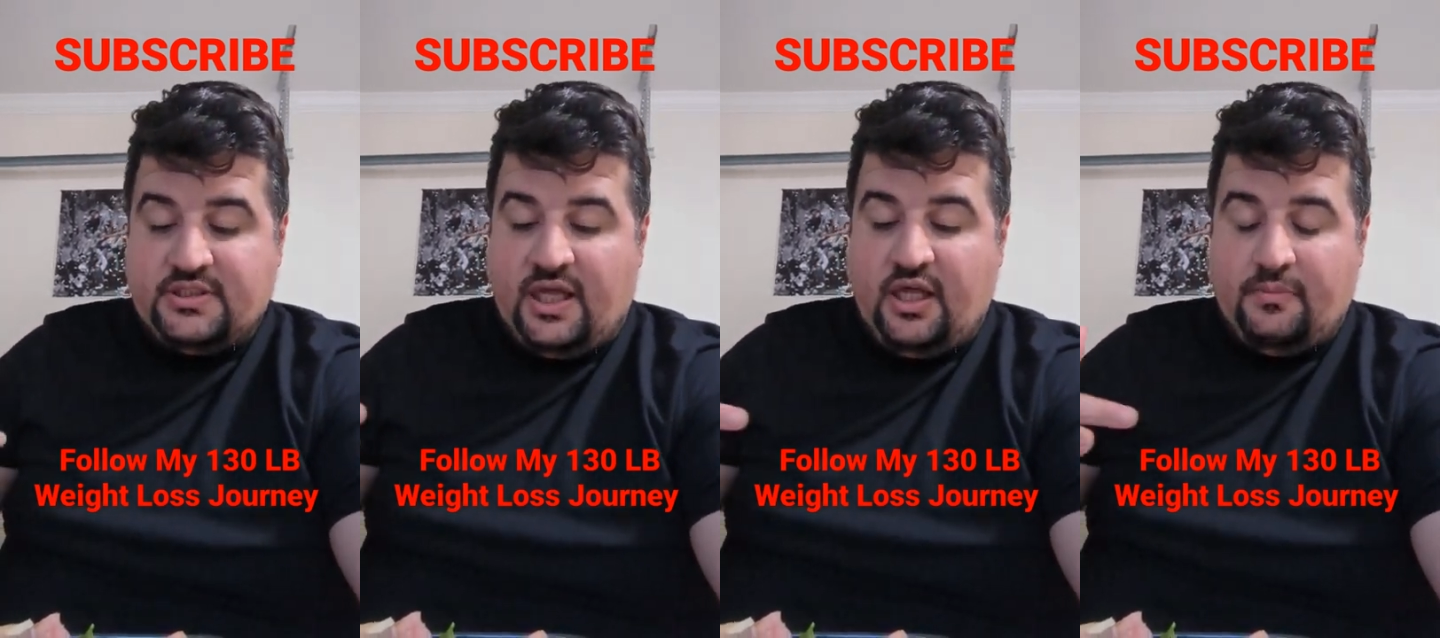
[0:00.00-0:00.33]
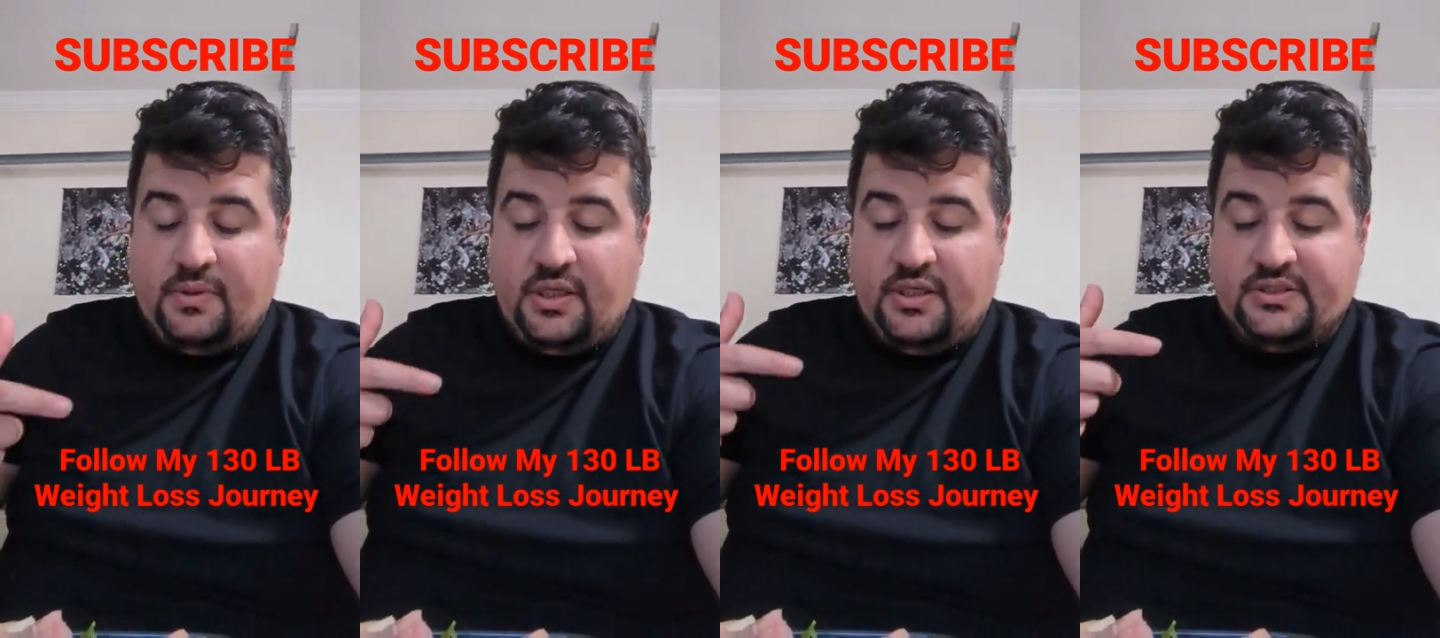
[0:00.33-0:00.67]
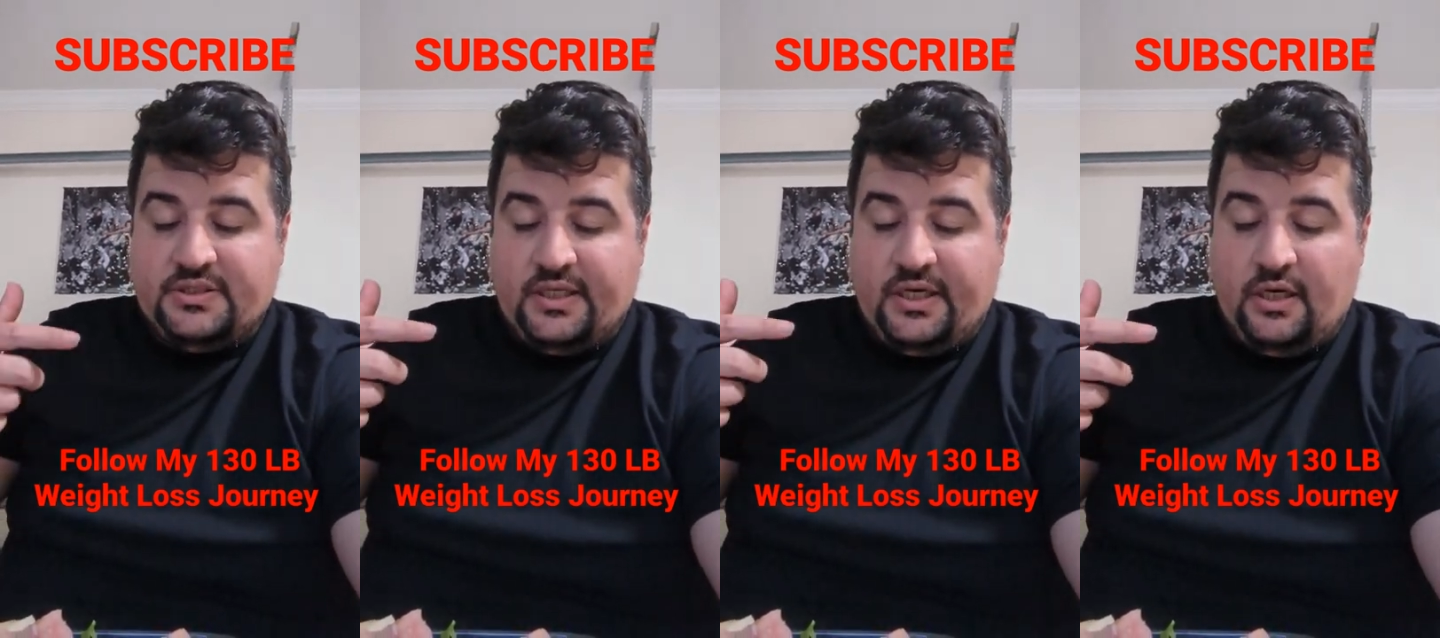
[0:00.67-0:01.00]
salad
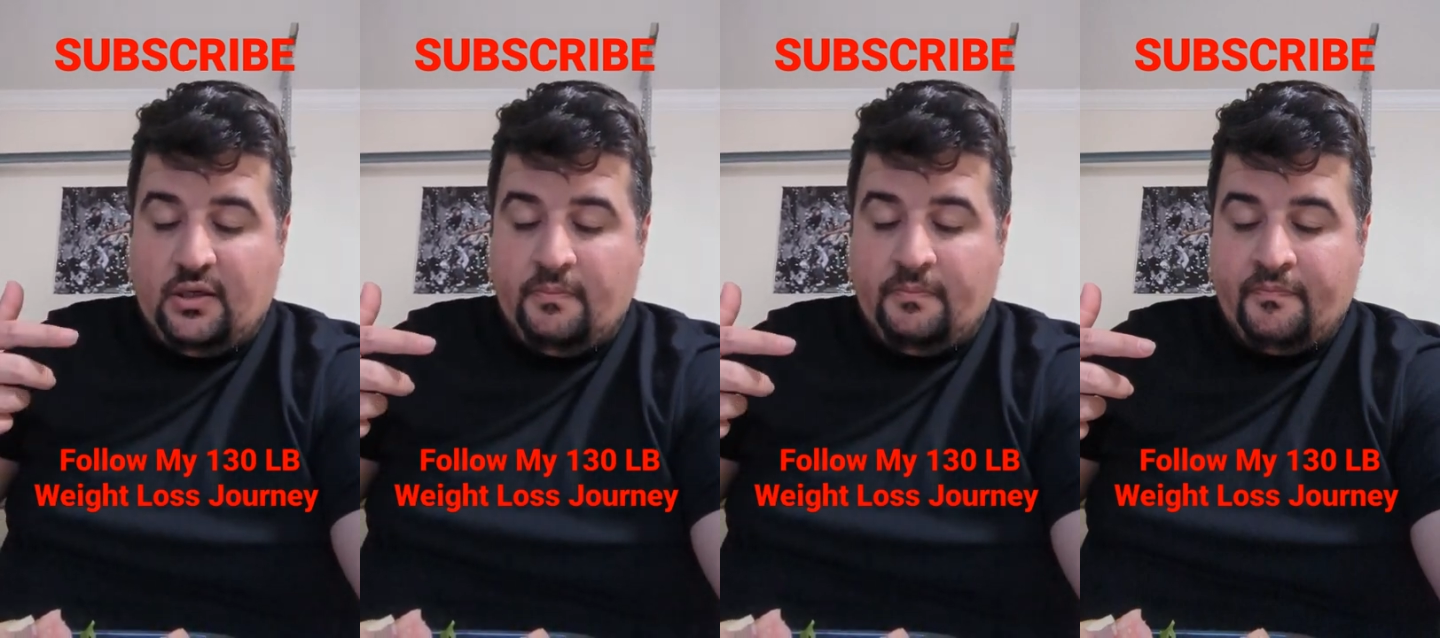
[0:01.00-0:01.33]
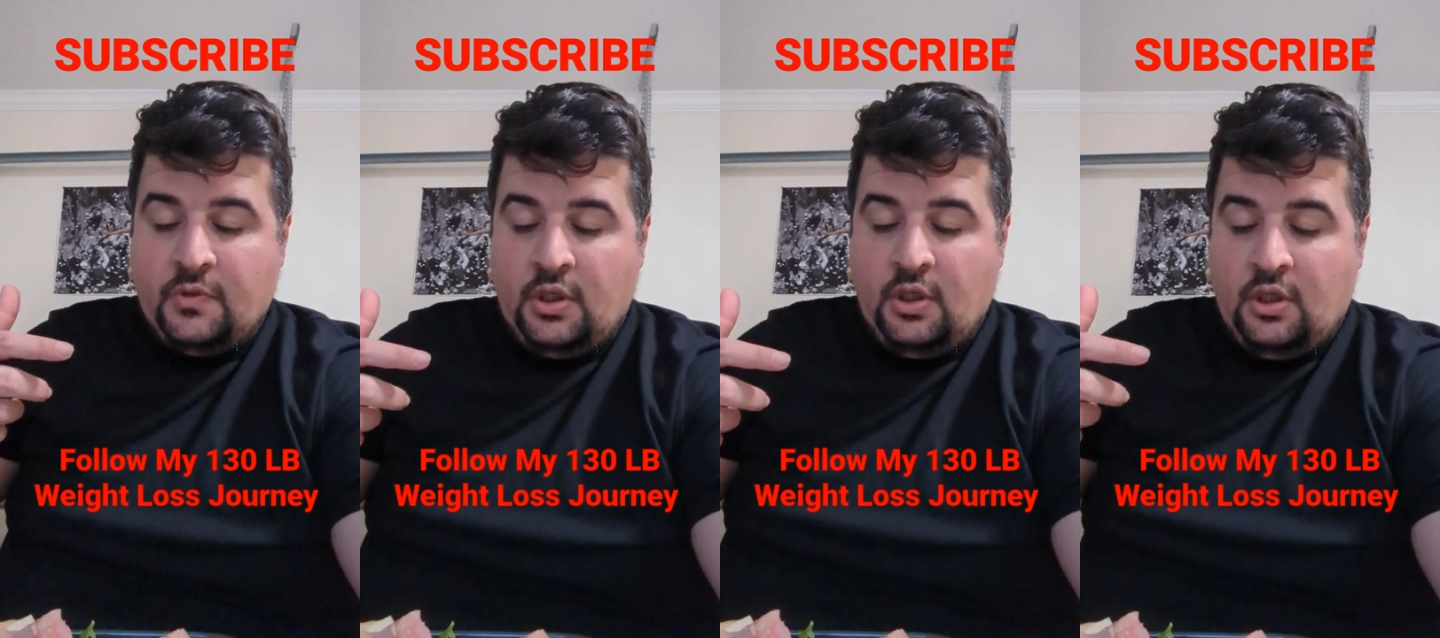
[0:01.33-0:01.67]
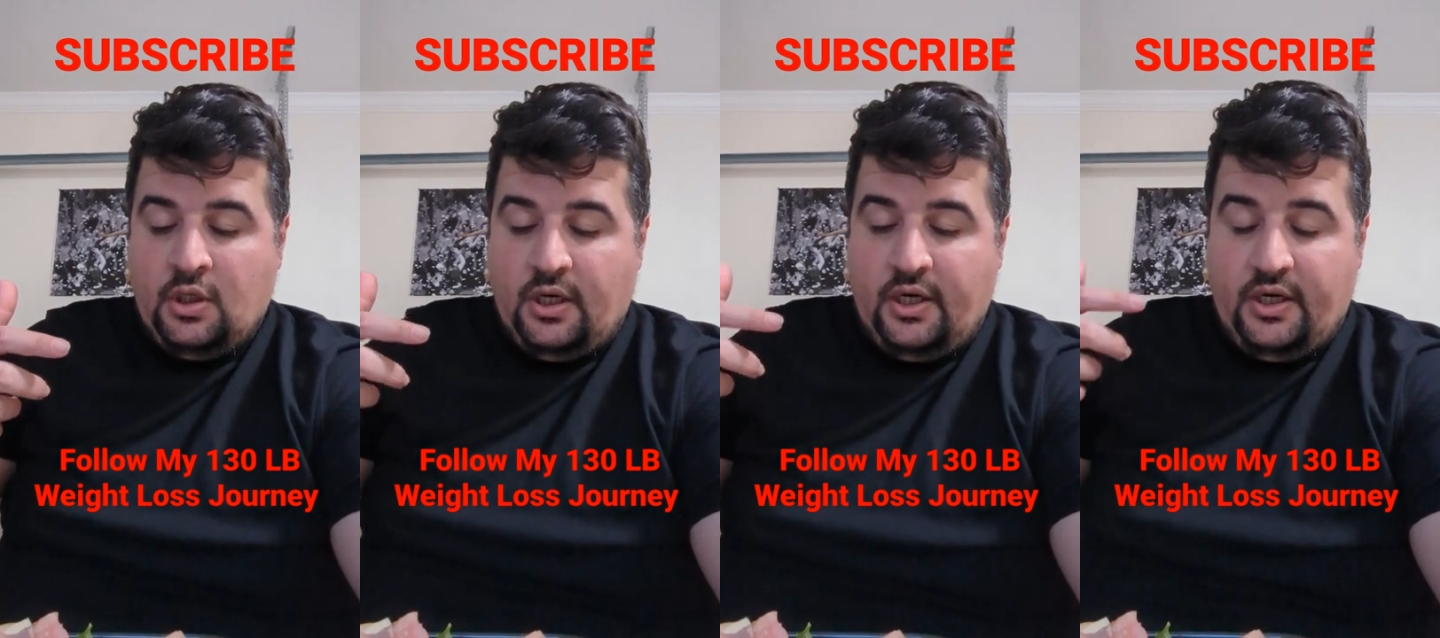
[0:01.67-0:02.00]
because
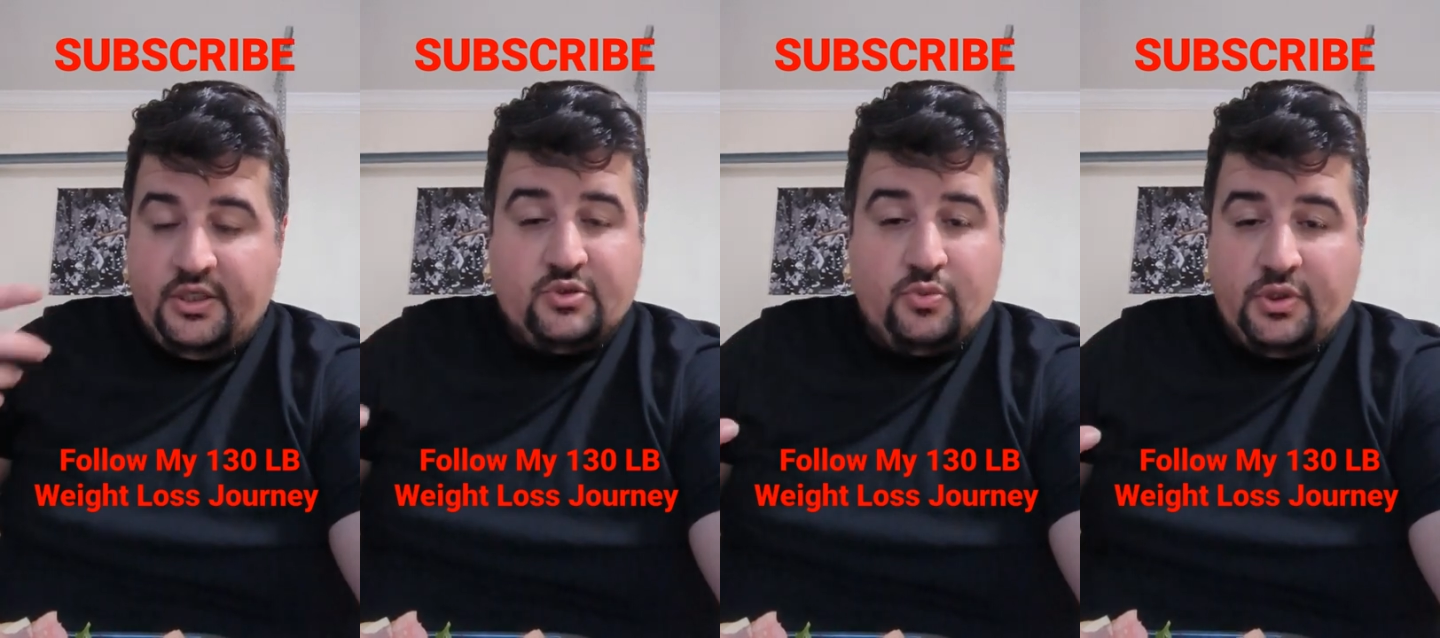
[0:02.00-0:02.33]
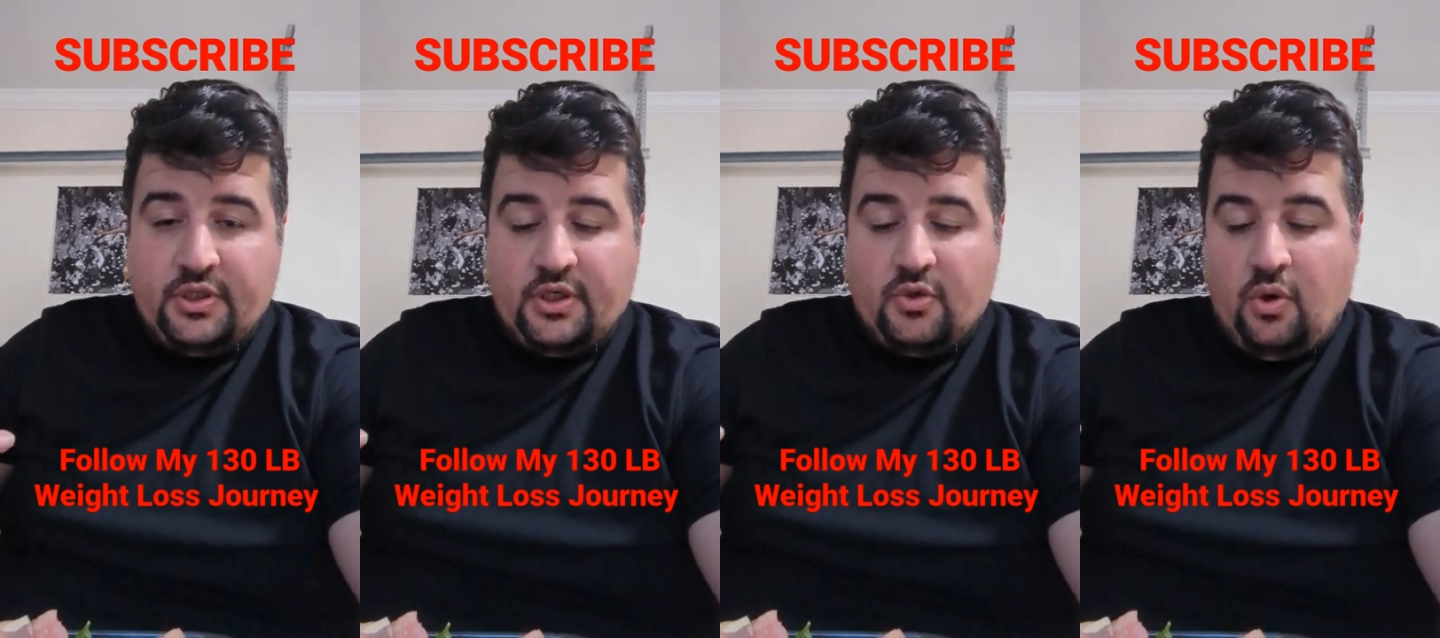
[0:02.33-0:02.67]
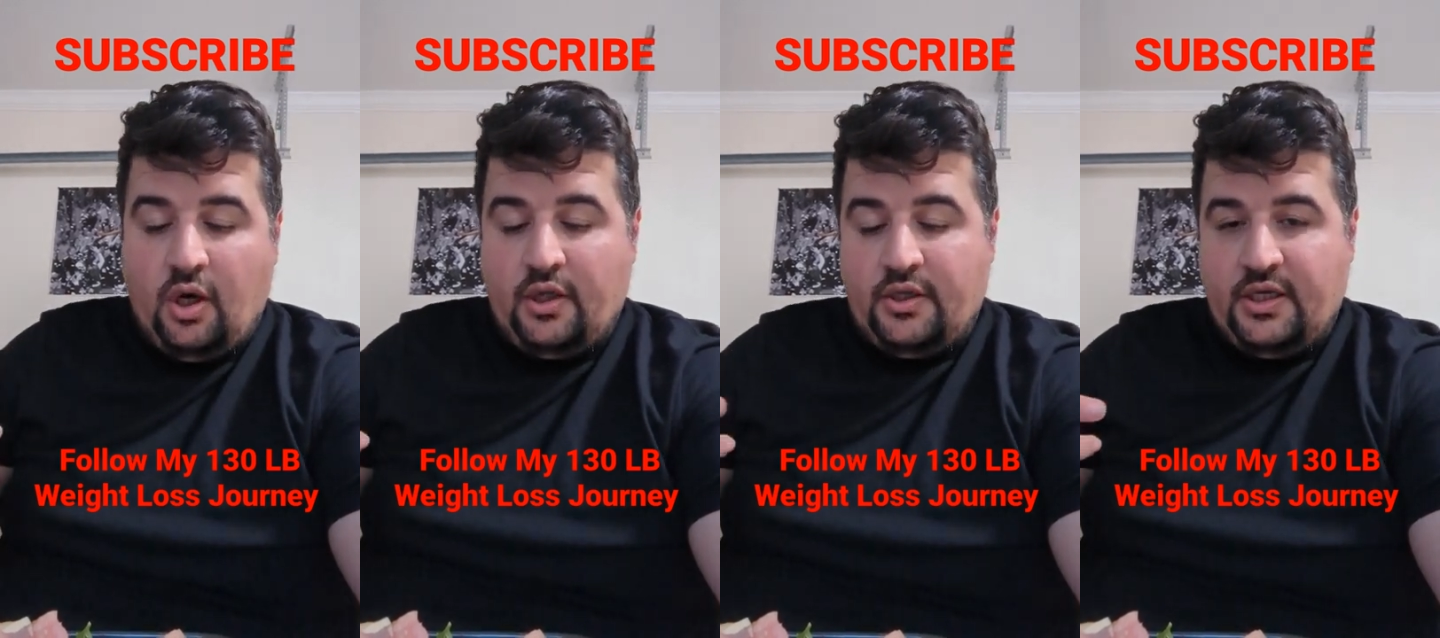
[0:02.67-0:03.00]
it's really good
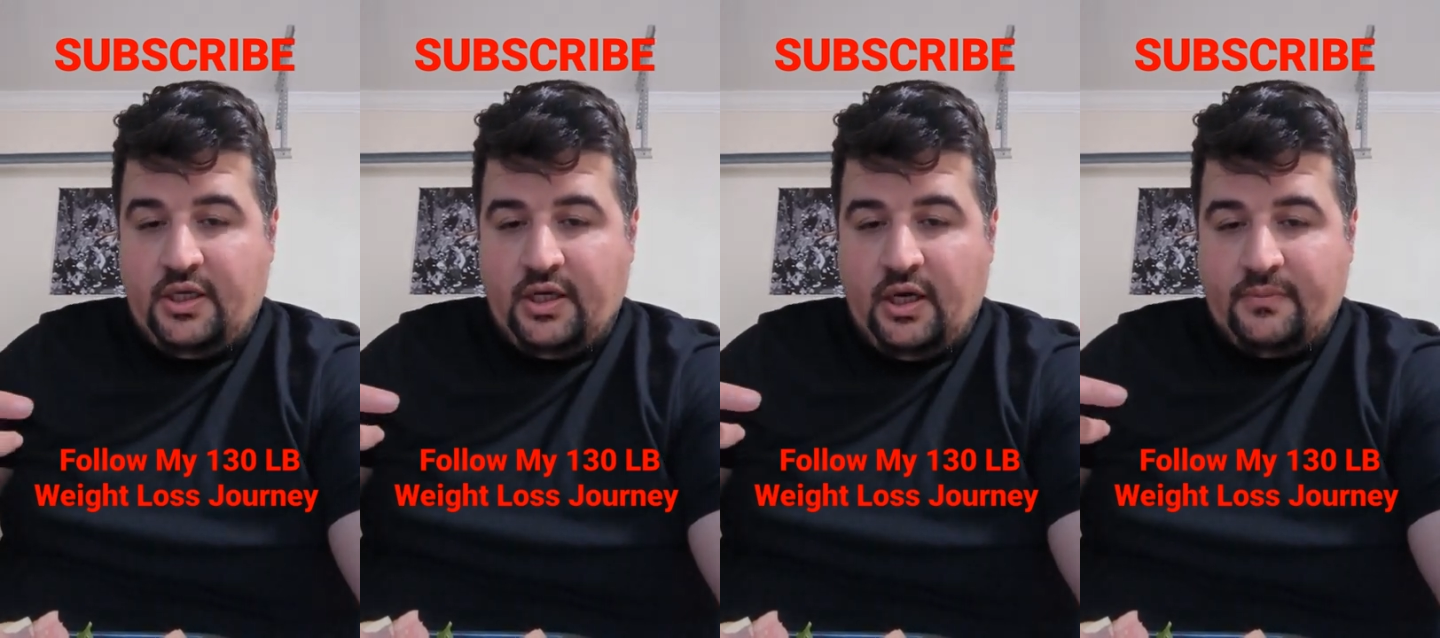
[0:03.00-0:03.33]
quality.